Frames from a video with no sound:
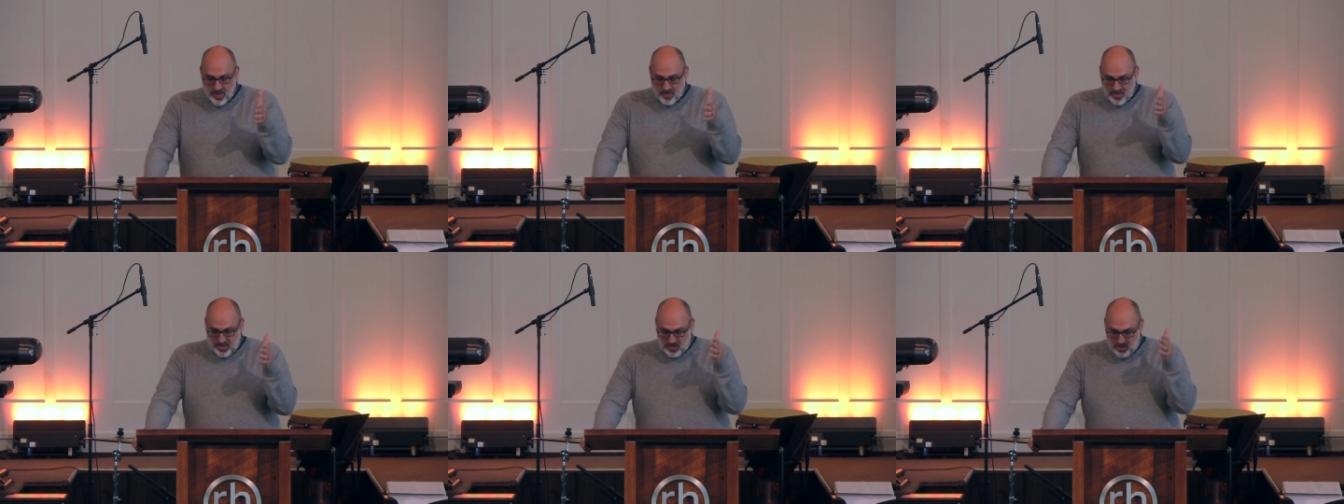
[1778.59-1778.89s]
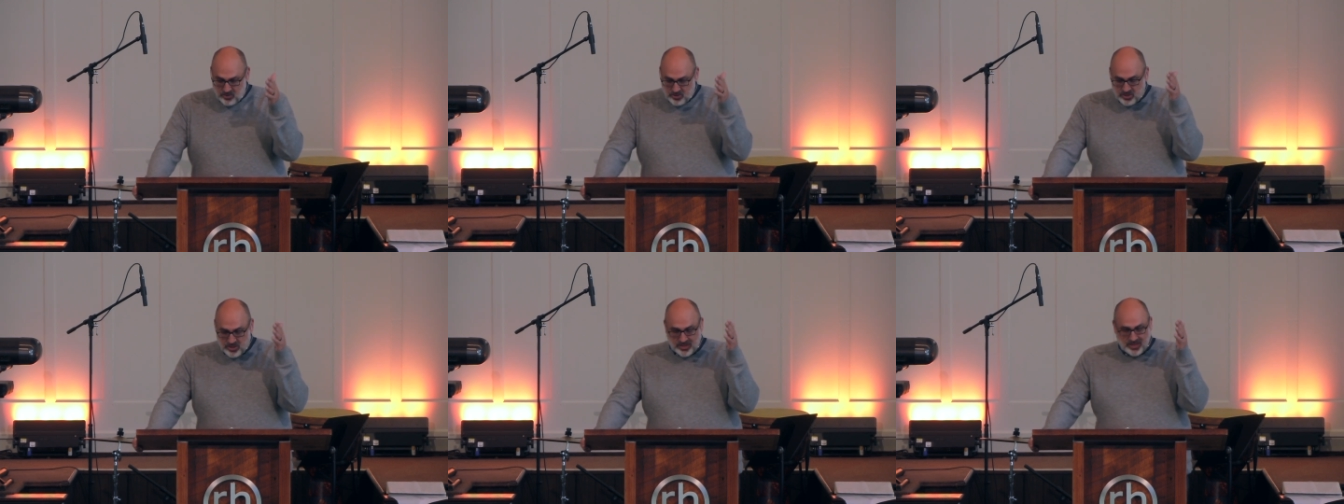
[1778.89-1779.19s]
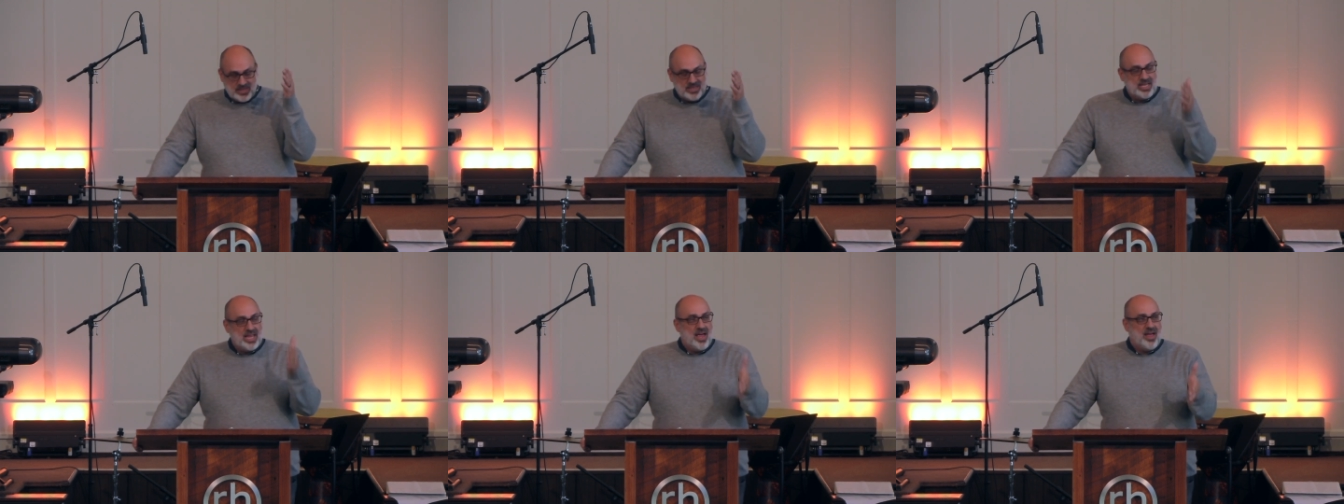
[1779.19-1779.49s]
then you
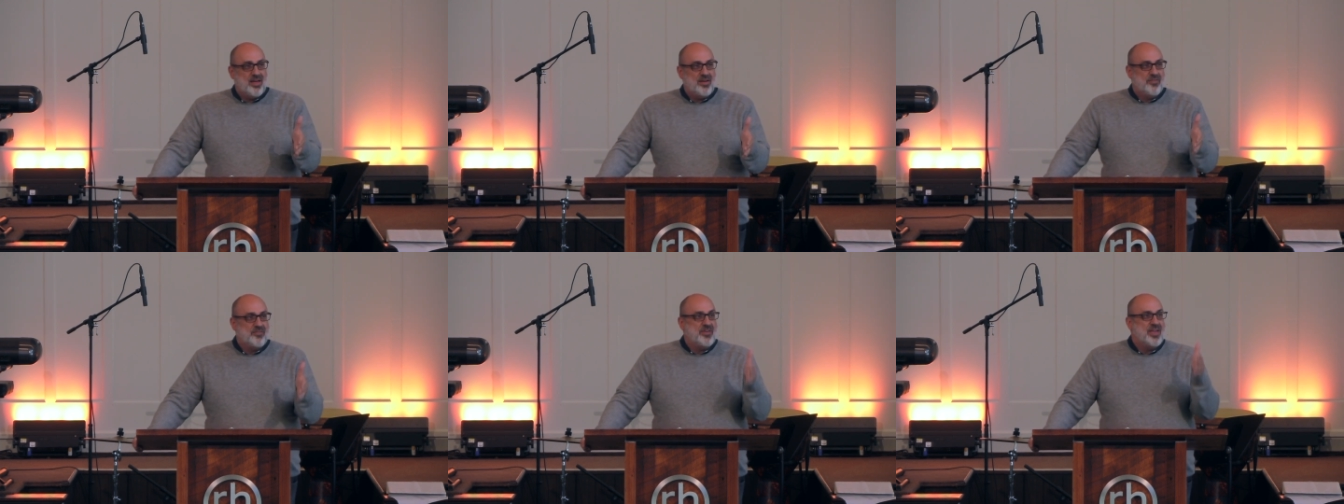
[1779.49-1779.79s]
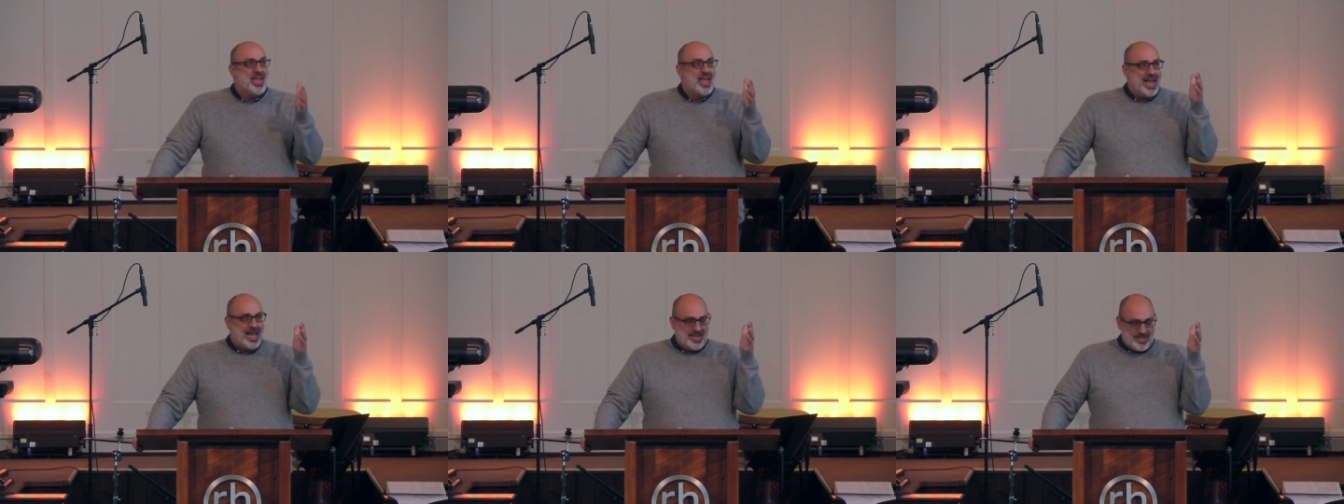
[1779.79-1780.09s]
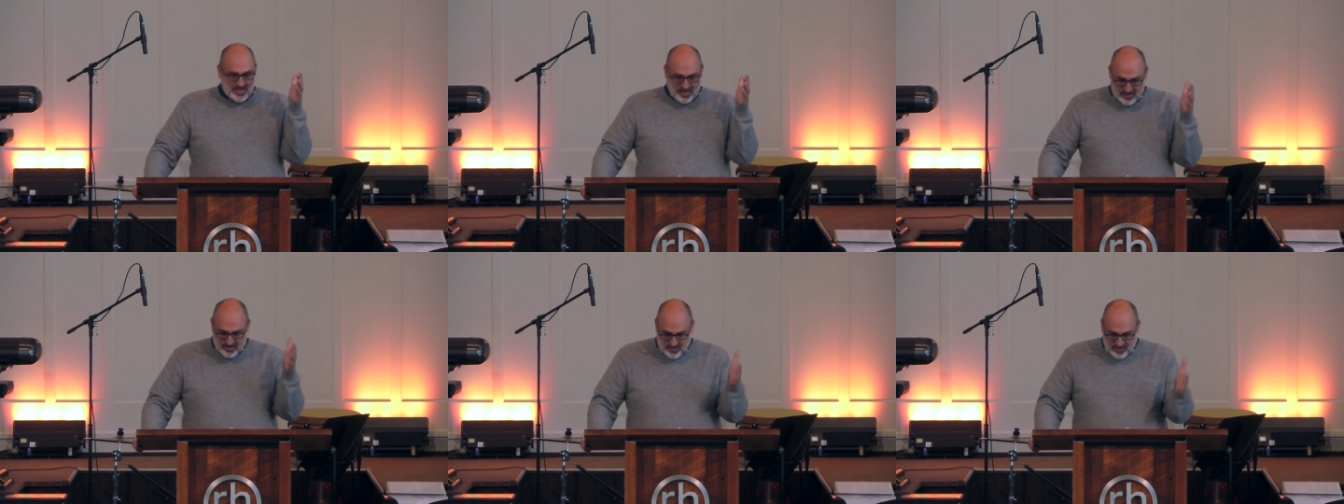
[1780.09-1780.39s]
should love and
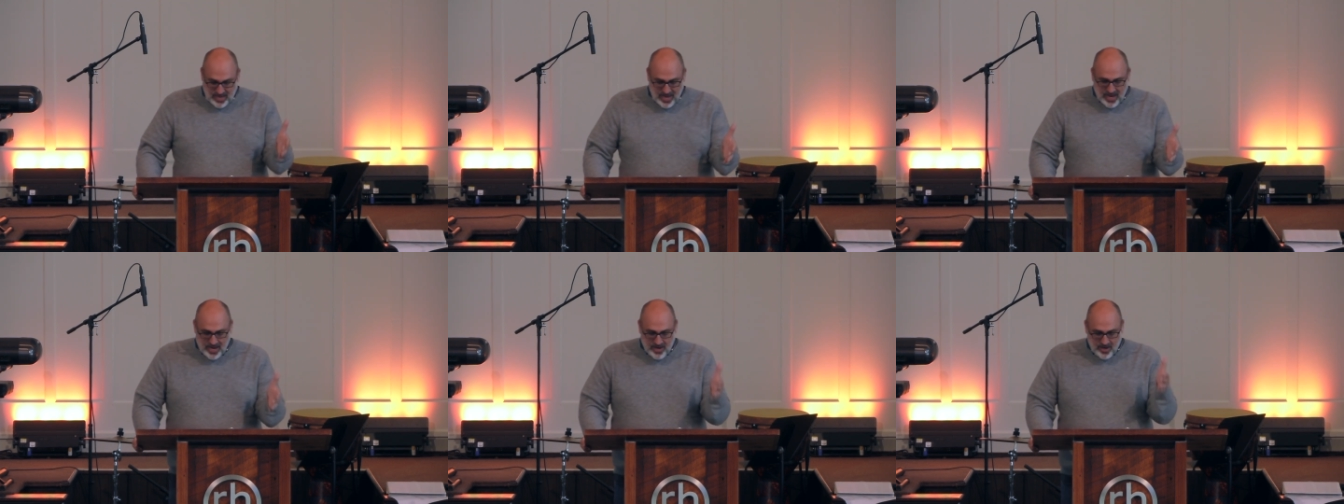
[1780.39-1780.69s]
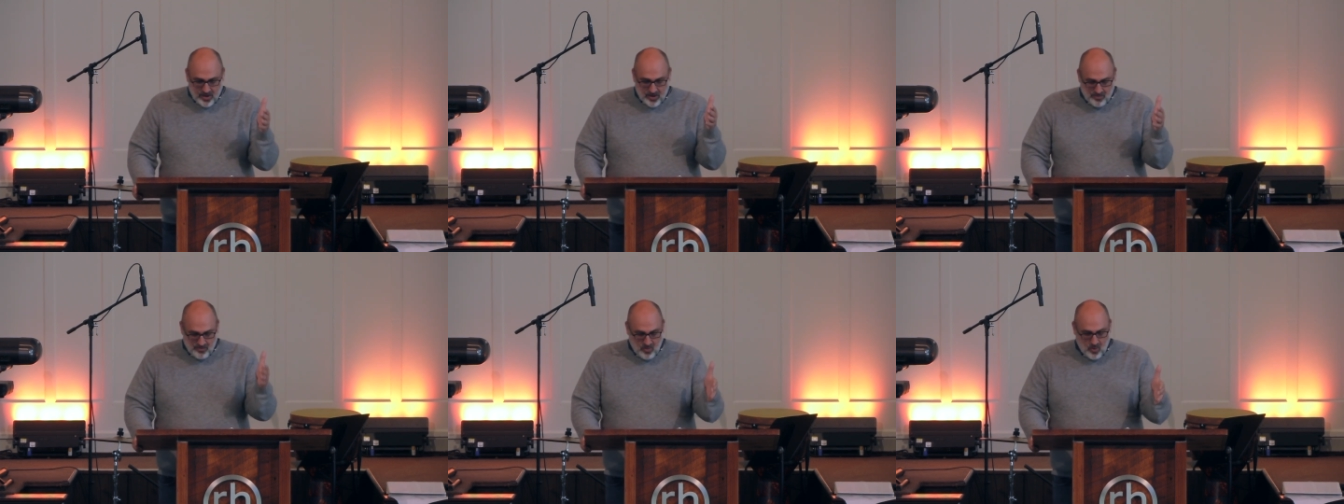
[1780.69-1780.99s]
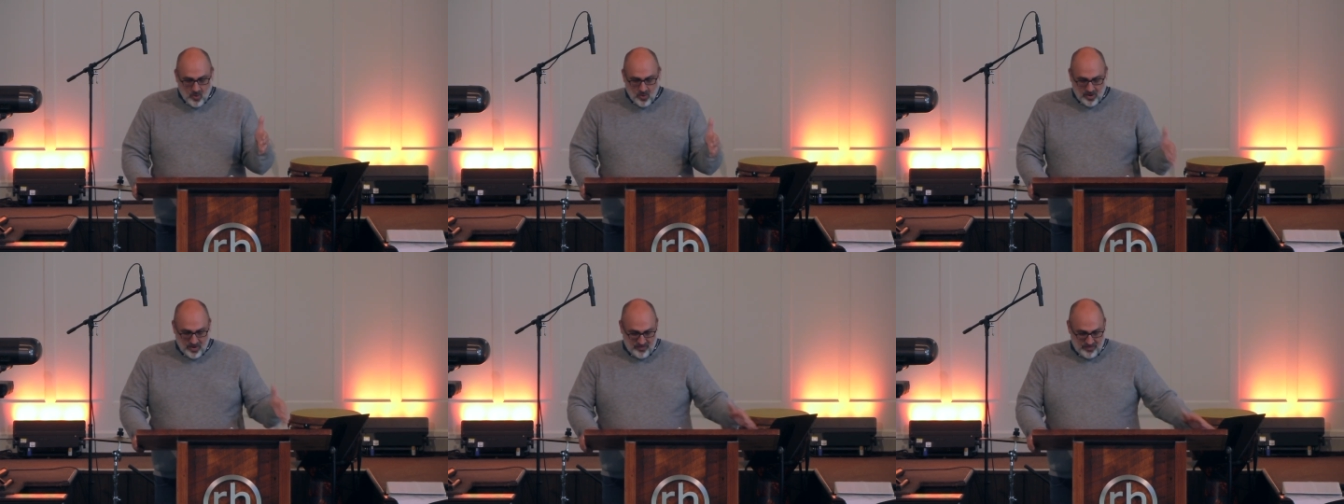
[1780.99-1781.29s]
desire
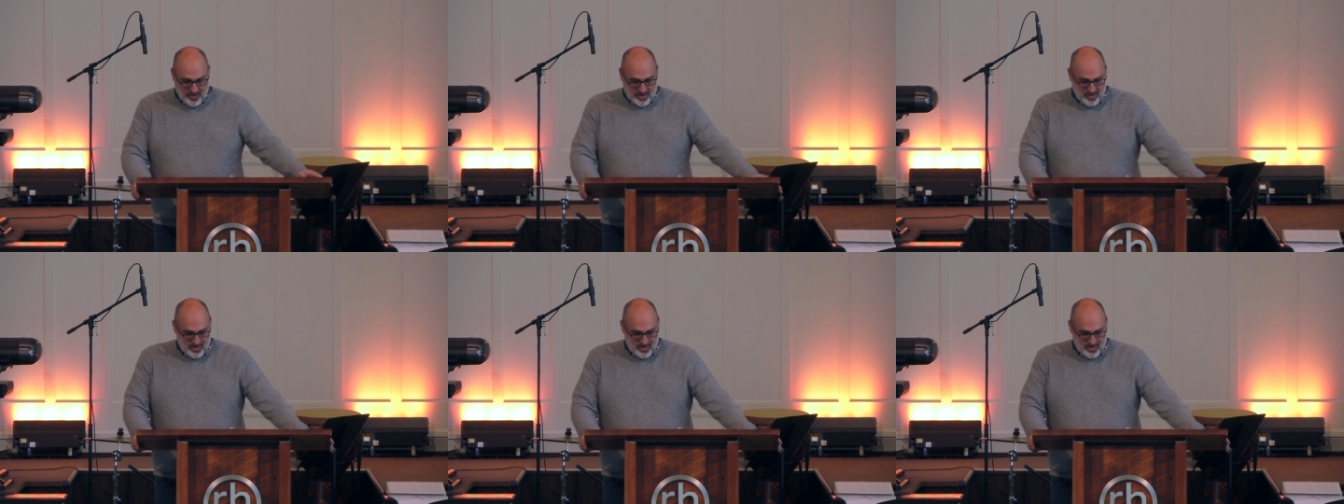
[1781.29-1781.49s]
more of it.